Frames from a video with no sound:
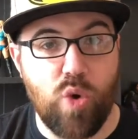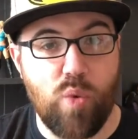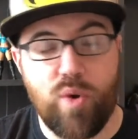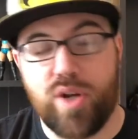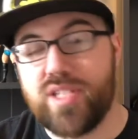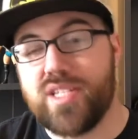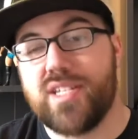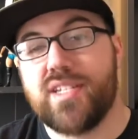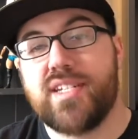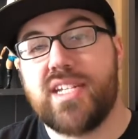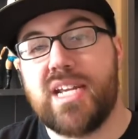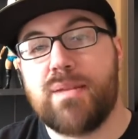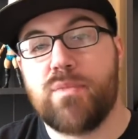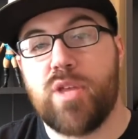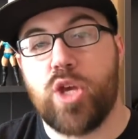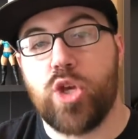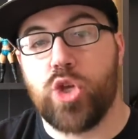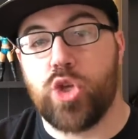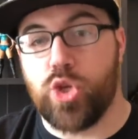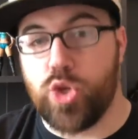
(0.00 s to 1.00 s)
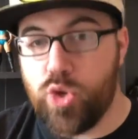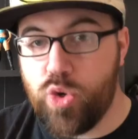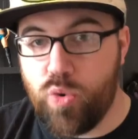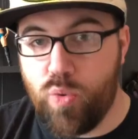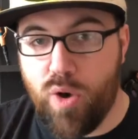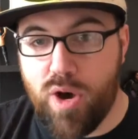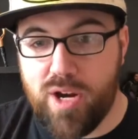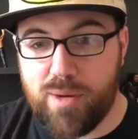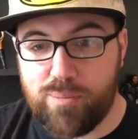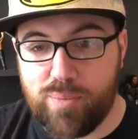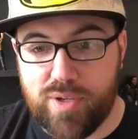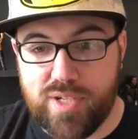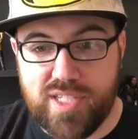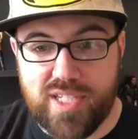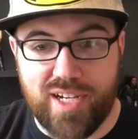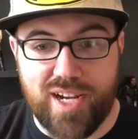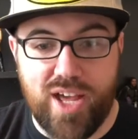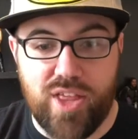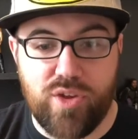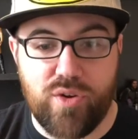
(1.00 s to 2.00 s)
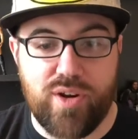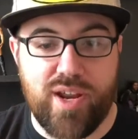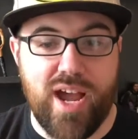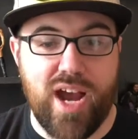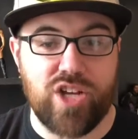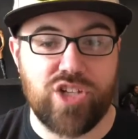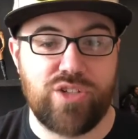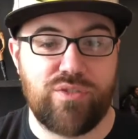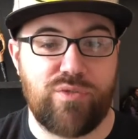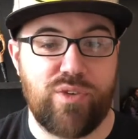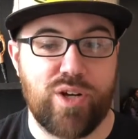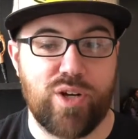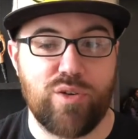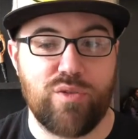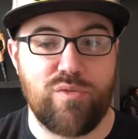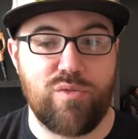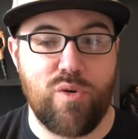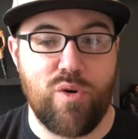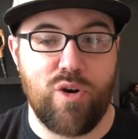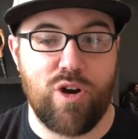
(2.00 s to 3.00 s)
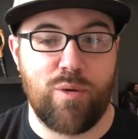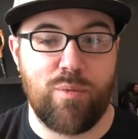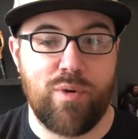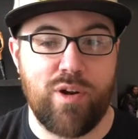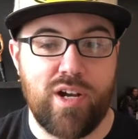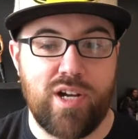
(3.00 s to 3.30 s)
What's the team that you want to put together in action figure form?